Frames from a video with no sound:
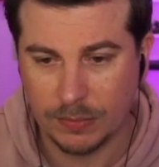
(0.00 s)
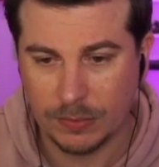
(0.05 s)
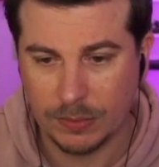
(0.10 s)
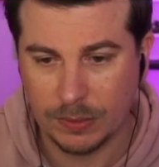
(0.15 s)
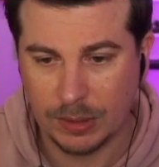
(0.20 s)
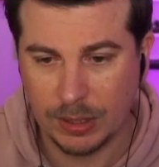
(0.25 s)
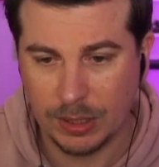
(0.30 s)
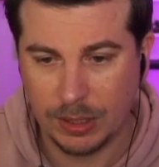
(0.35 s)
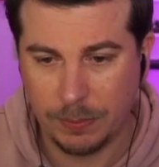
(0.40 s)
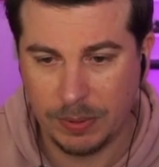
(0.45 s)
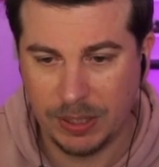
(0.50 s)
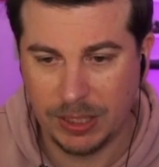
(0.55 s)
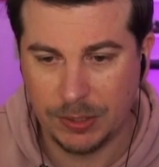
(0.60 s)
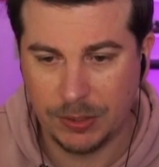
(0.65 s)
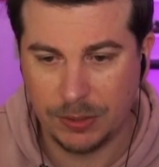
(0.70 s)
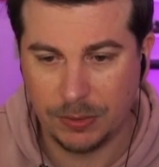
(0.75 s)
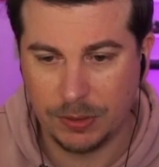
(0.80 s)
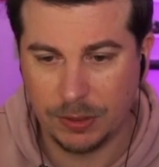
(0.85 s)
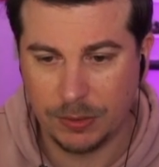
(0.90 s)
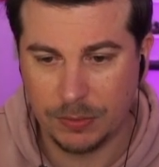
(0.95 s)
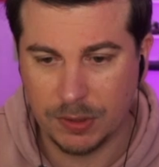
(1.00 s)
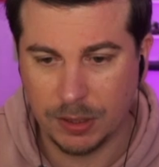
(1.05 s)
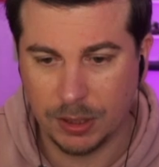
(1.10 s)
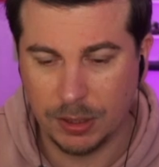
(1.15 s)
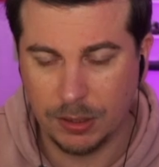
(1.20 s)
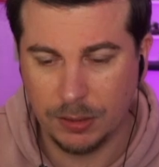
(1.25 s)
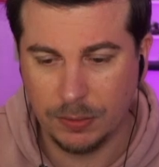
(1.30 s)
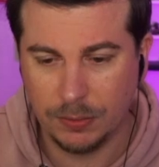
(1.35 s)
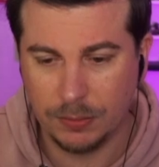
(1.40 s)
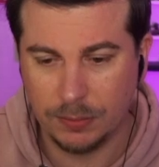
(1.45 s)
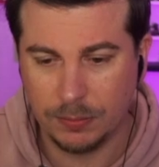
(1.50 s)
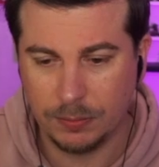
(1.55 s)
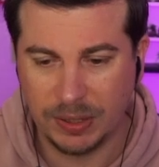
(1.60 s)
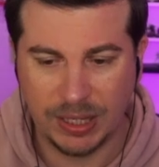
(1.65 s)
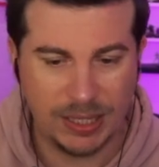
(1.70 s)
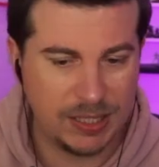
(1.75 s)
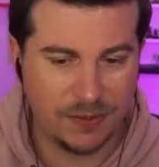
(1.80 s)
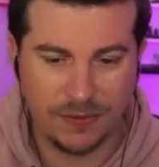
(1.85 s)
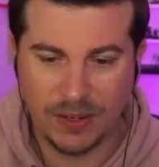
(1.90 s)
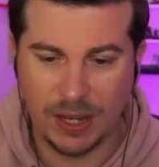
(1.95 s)
Okay, Pikachu goes low, but
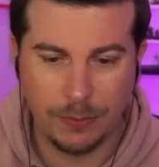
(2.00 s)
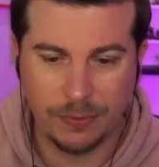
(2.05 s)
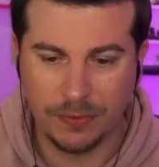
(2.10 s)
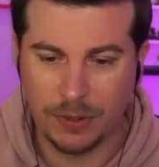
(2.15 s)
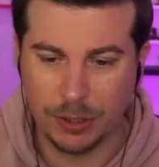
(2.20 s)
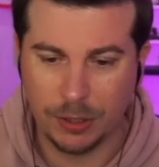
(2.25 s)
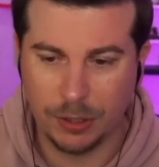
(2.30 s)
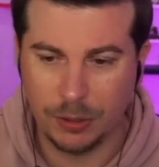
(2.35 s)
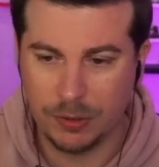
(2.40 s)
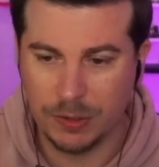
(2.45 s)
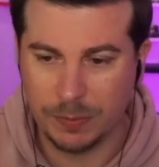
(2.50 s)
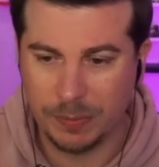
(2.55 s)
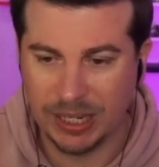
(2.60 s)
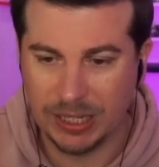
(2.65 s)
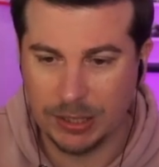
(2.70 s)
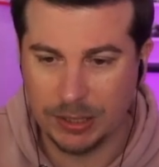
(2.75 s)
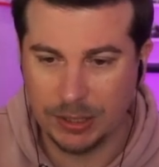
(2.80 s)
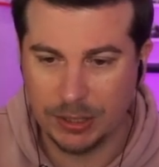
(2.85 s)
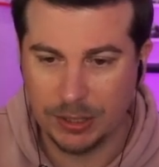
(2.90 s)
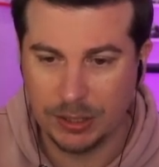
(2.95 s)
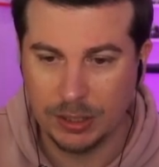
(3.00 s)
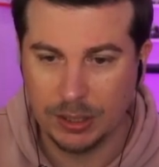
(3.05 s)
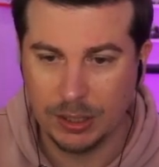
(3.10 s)
that's fine. We've got a huge bench.